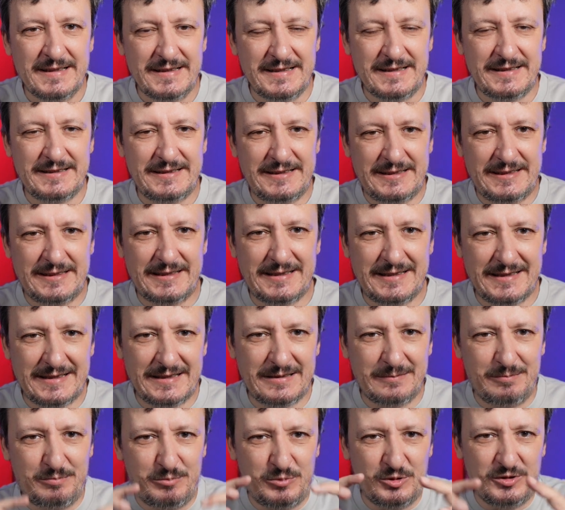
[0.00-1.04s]
Let's
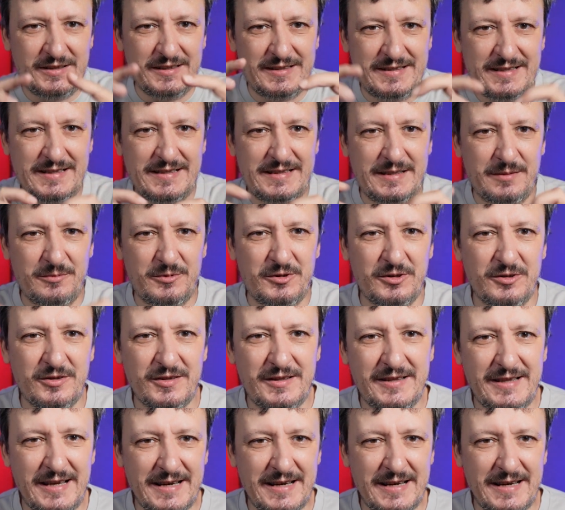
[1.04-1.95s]
put the system to the